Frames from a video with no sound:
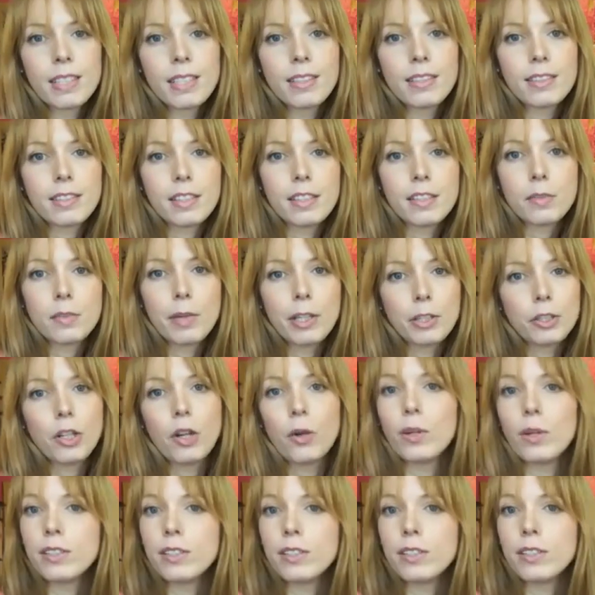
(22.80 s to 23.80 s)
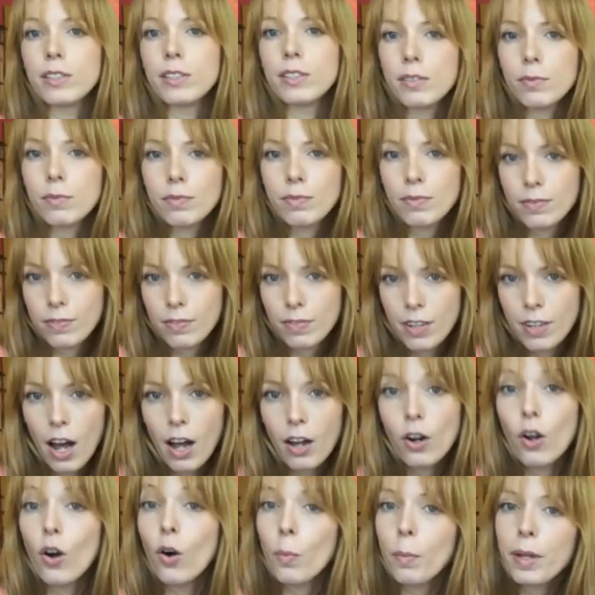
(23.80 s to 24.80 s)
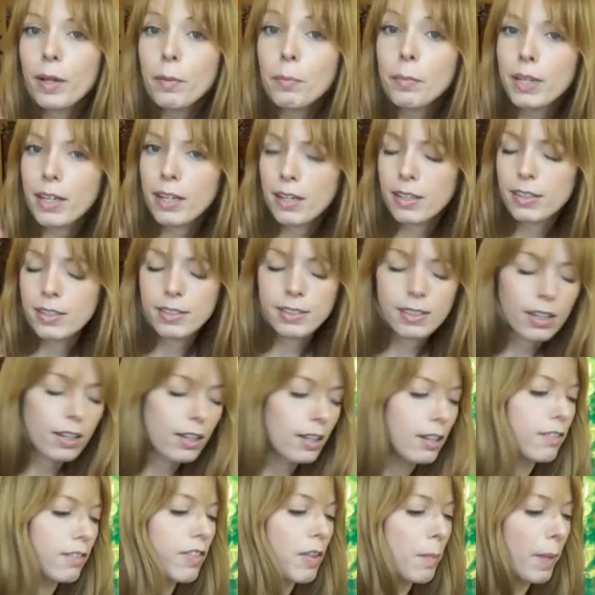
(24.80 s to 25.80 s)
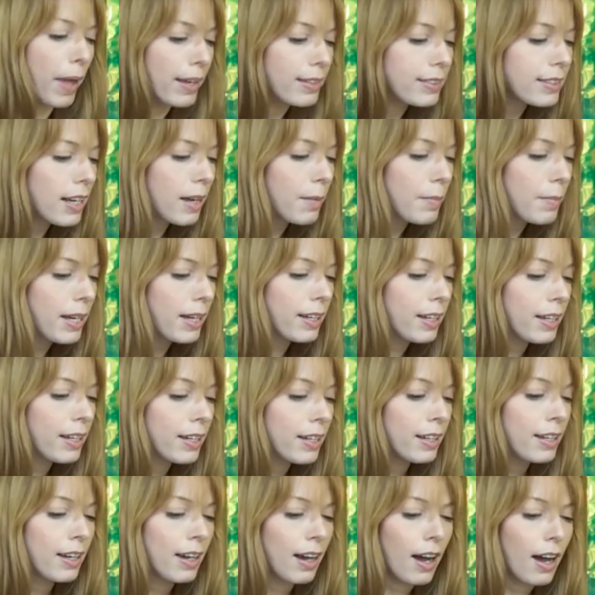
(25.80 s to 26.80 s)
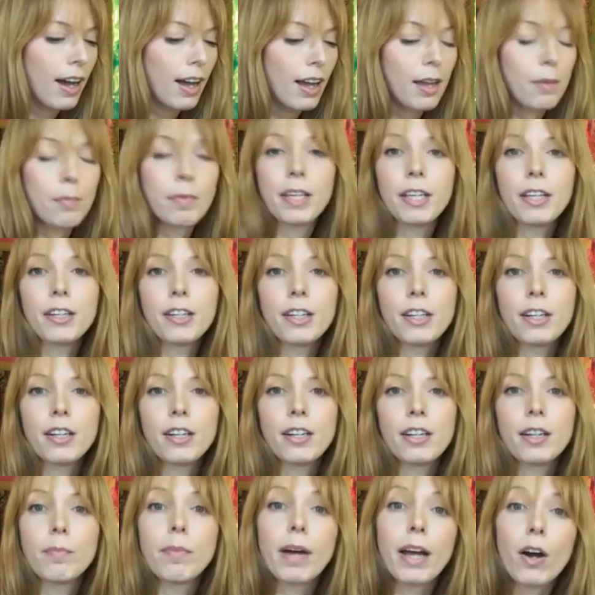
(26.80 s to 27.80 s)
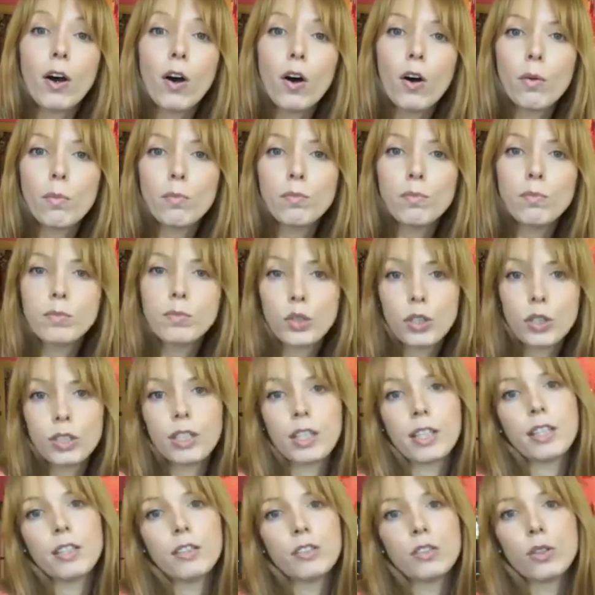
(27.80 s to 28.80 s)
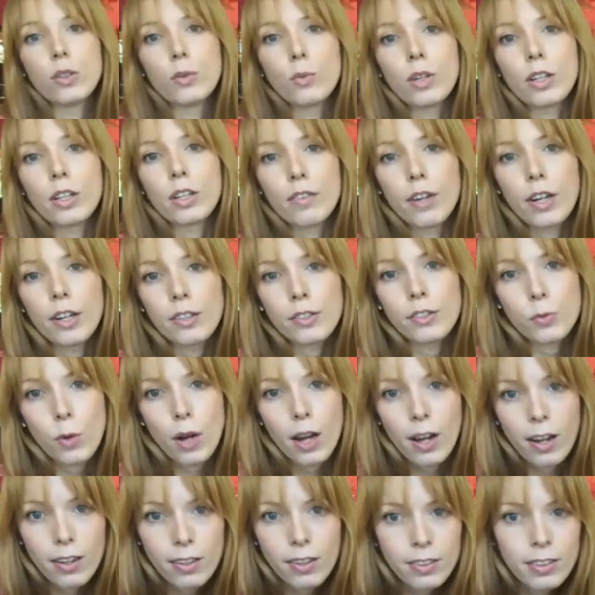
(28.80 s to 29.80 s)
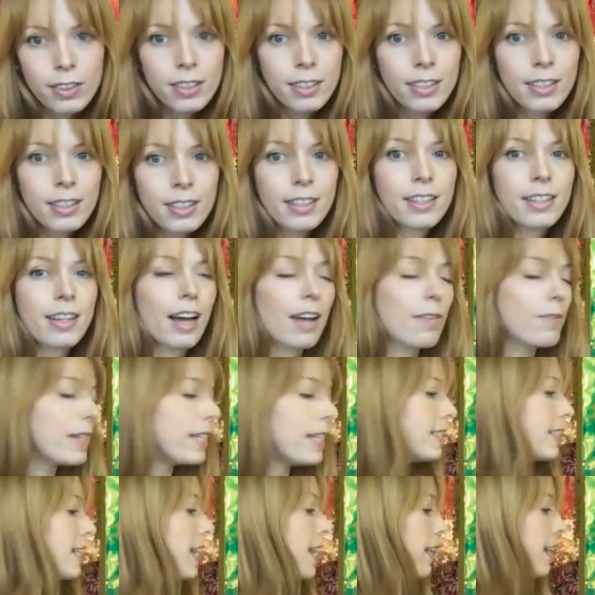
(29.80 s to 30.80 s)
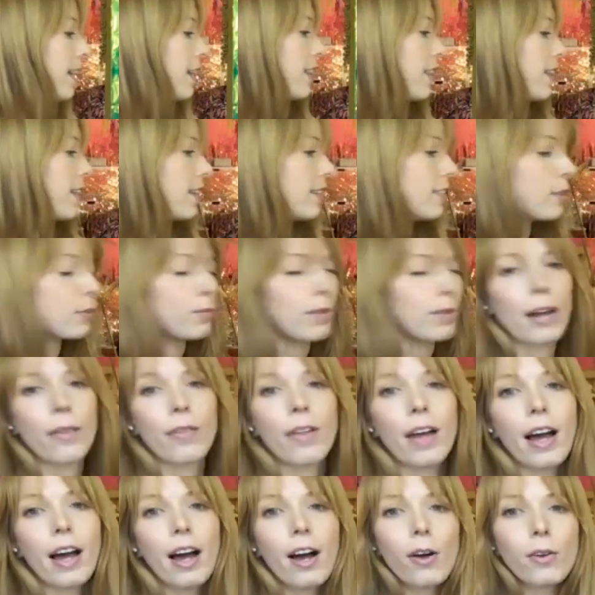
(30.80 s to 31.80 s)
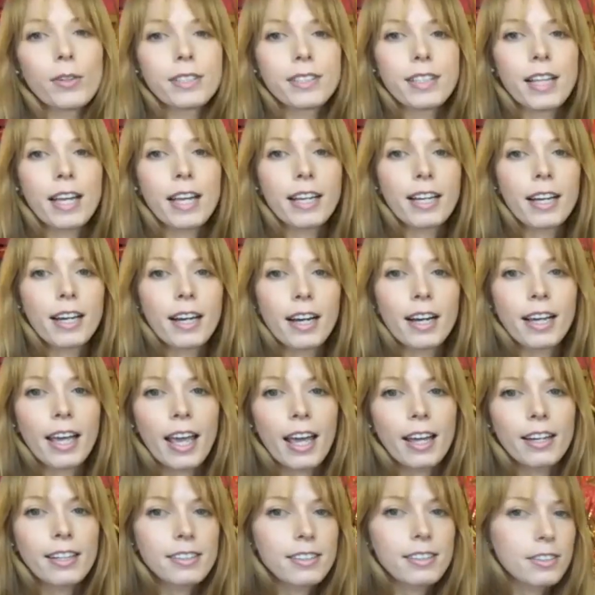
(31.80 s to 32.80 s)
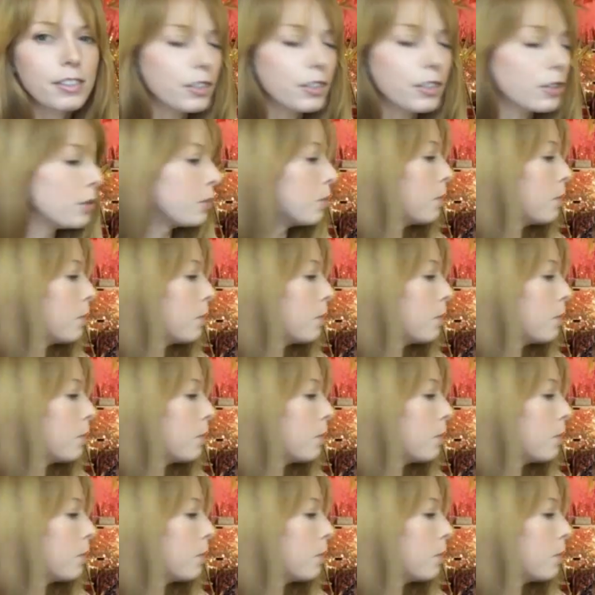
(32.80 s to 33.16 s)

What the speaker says: Since my show is not open because of the pandemic, I'm here in my home, turning it into a work of art as well. I've been taking things around the house like a can of soup